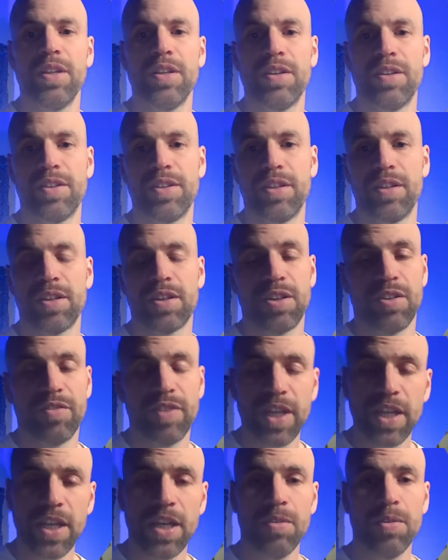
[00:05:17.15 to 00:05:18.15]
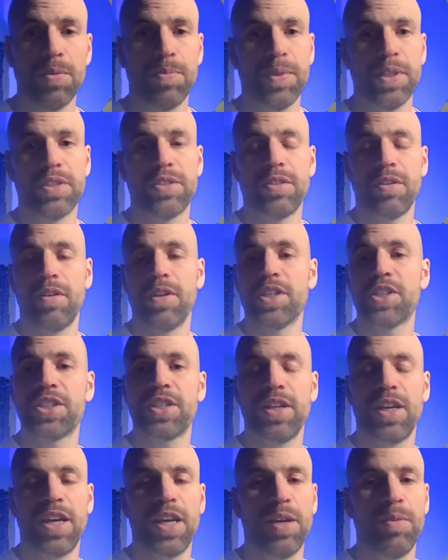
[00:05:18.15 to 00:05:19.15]
the conveyor would be a storage
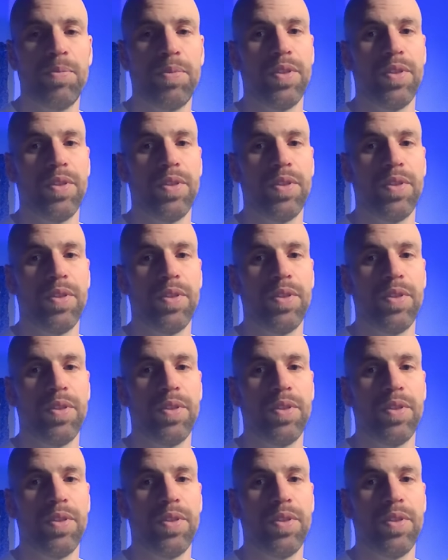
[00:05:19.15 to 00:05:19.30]
type,